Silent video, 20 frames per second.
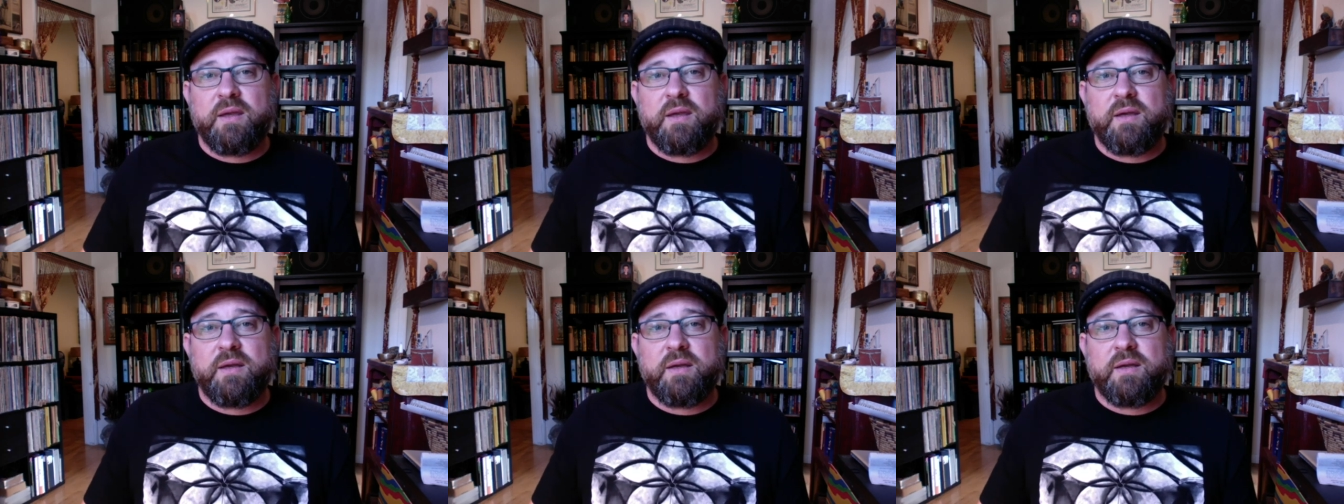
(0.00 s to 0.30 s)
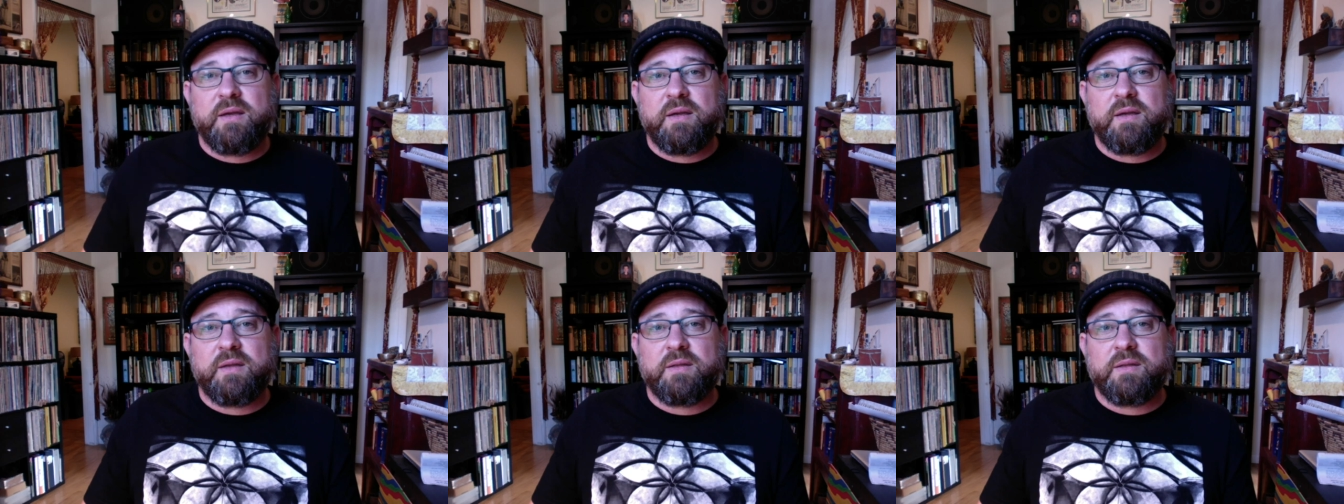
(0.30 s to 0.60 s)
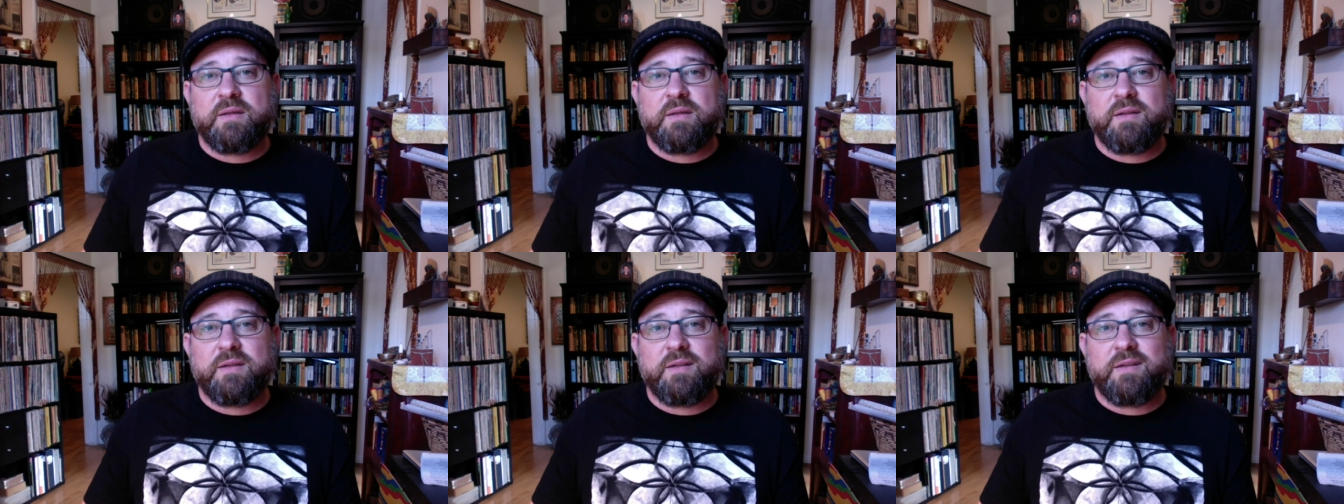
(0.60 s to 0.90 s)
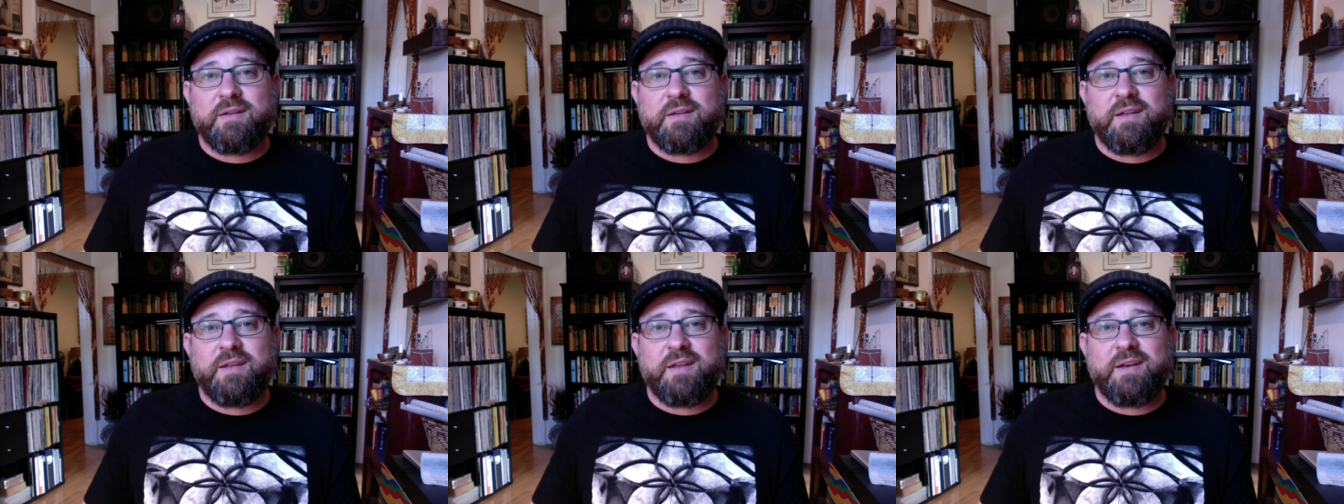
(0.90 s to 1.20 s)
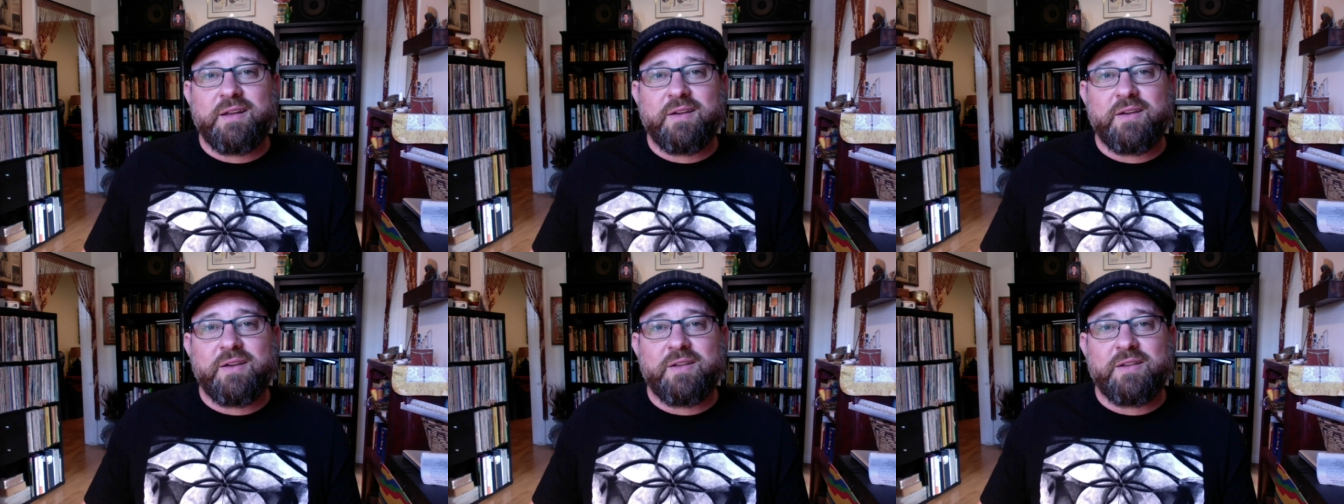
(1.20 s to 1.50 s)
uh, and
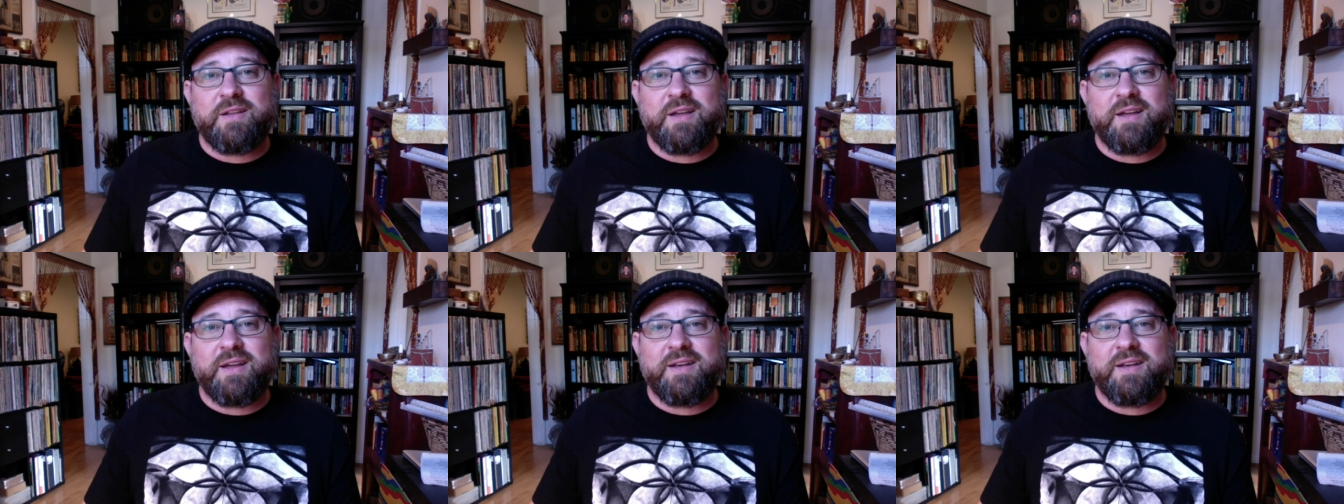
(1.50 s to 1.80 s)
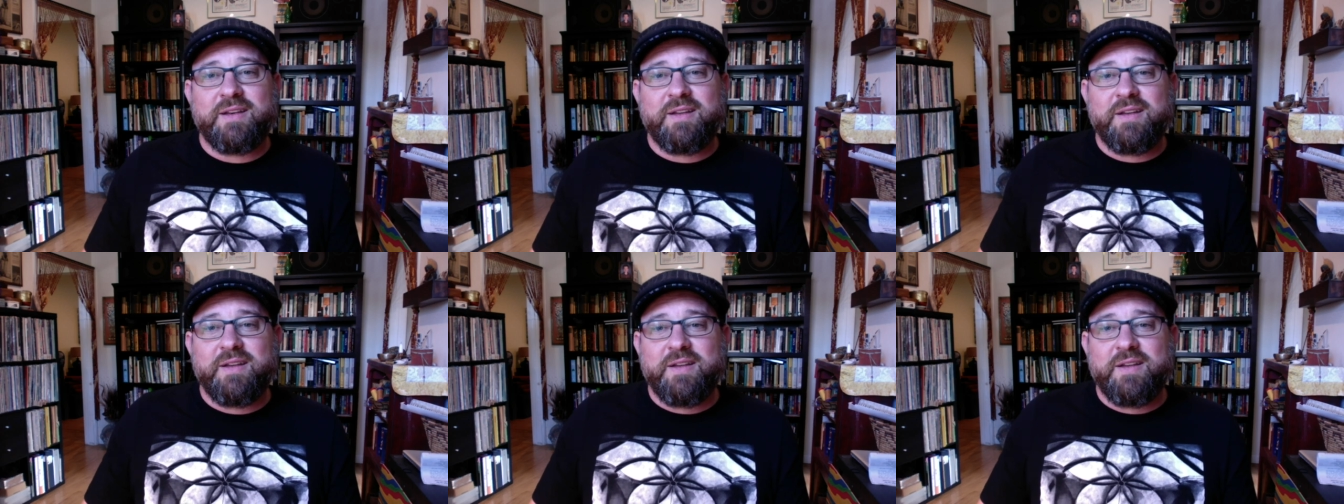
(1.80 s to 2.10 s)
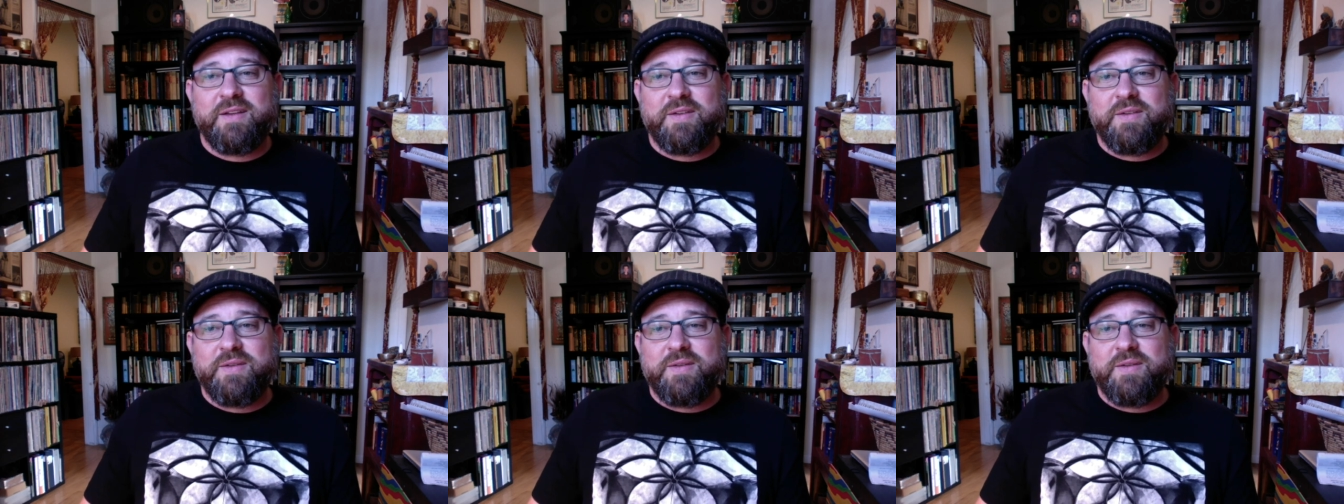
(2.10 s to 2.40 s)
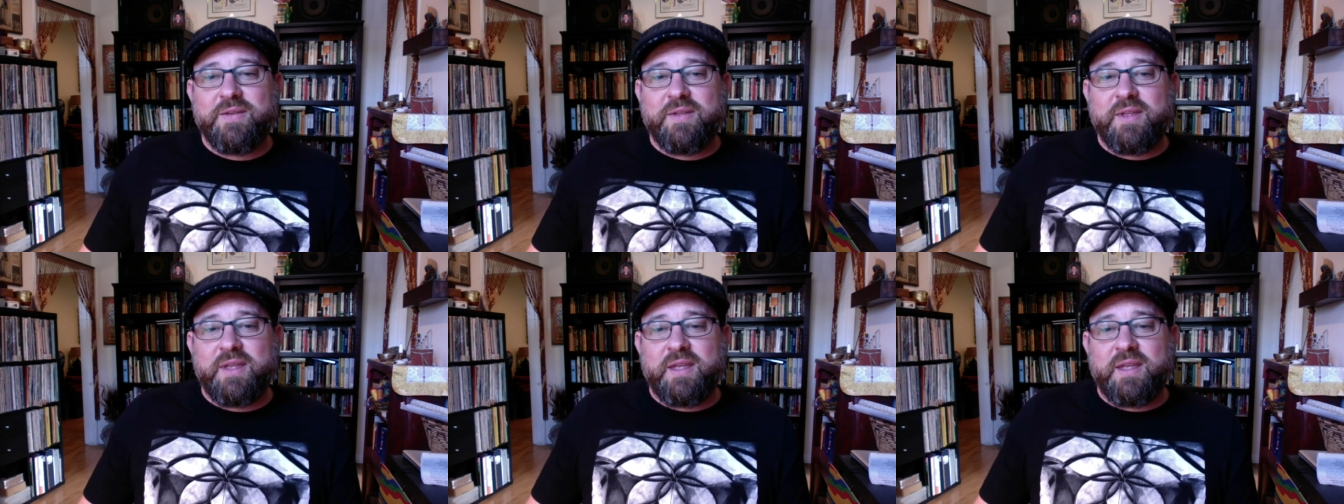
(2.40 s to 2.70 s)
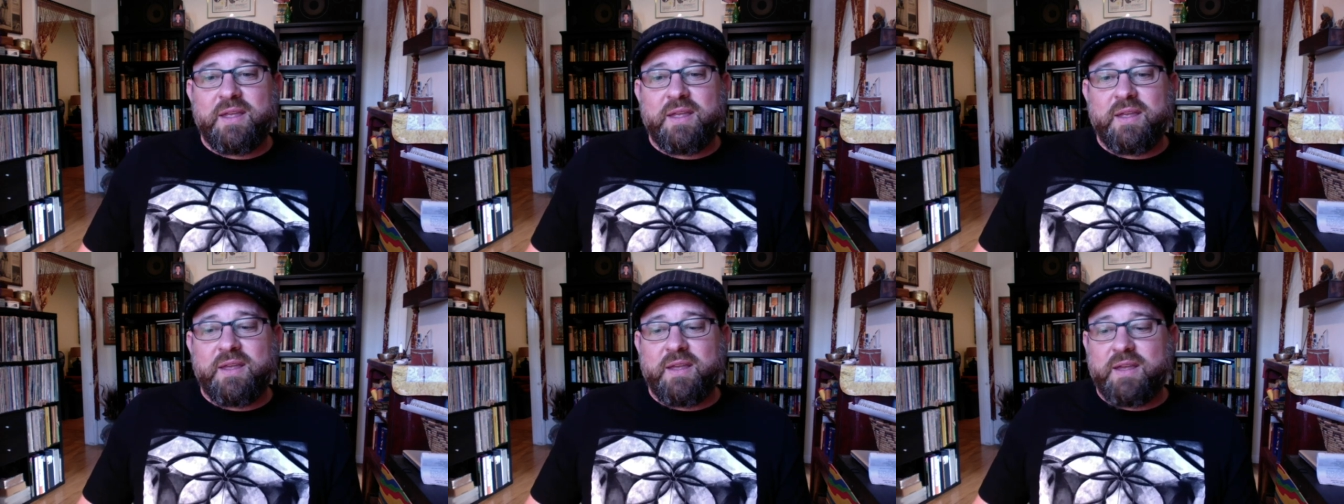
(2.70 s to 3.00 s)
getting online.
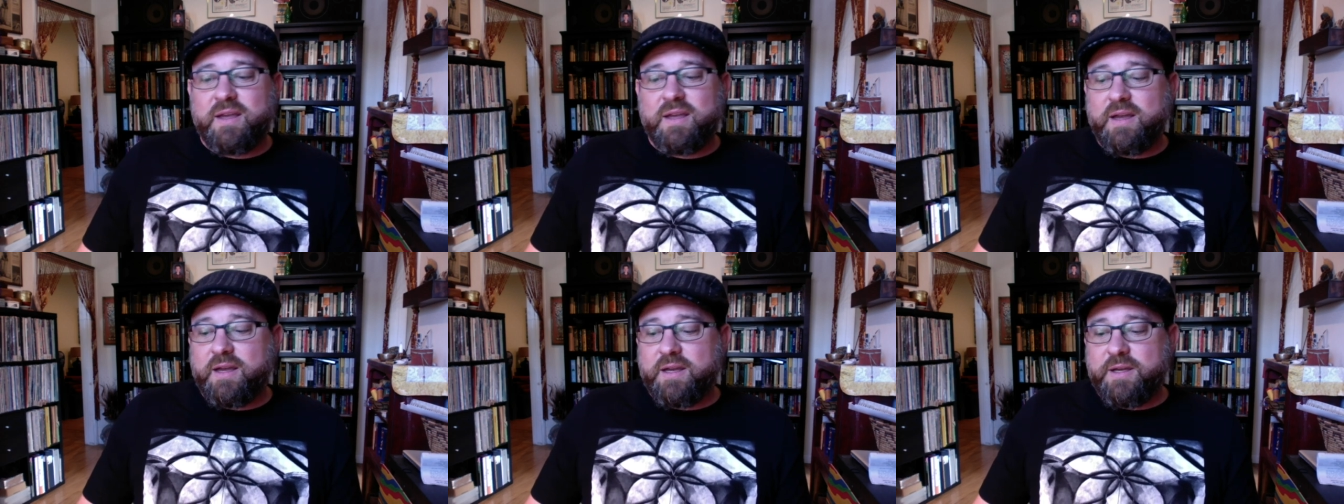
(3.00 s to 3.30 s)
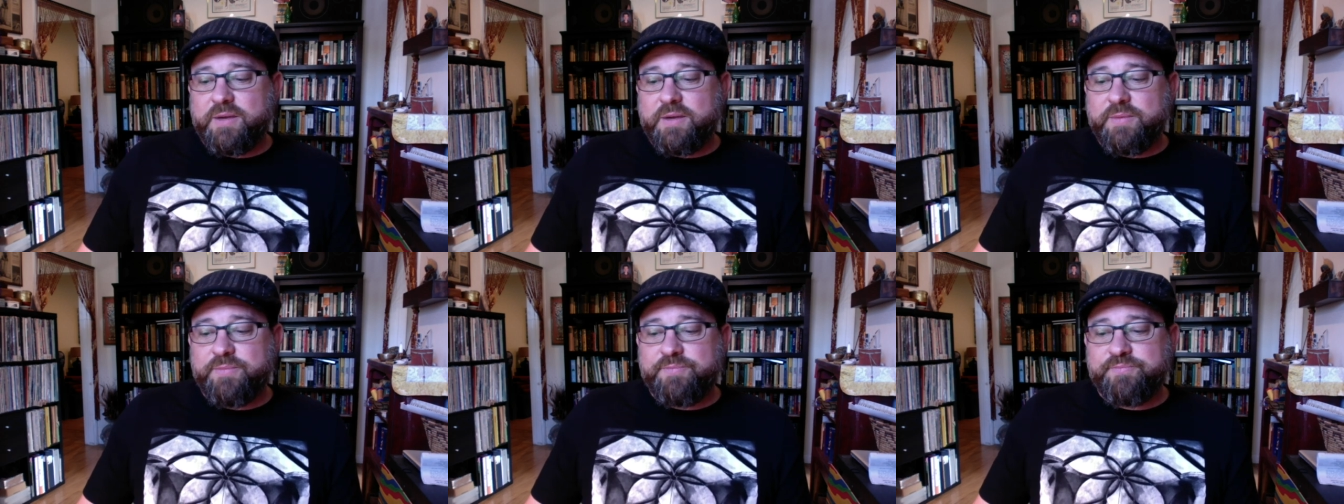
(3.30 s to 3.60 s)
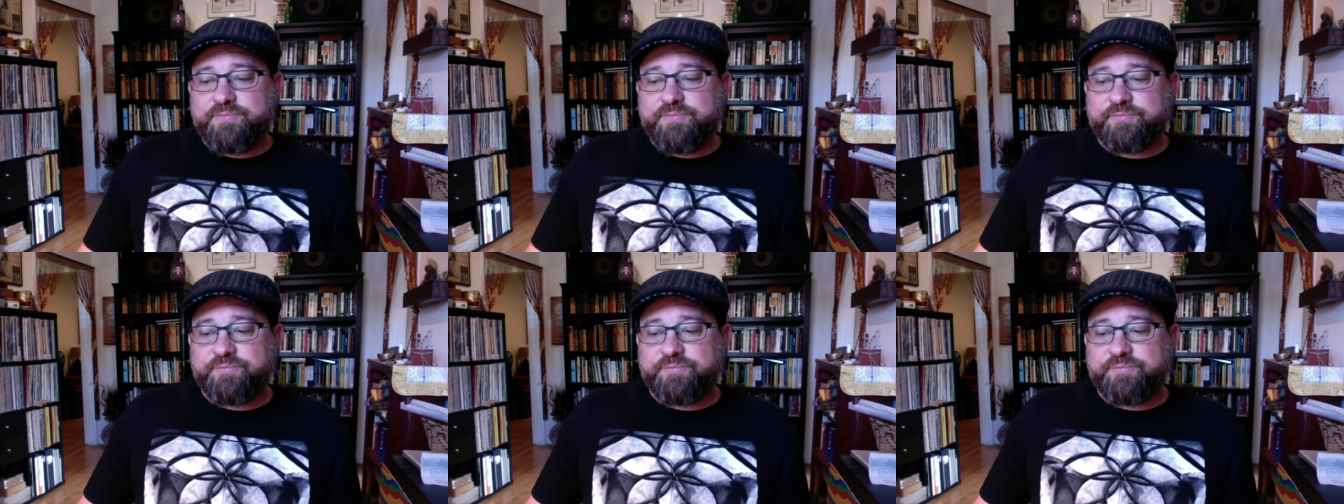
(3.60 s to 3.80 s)
Um,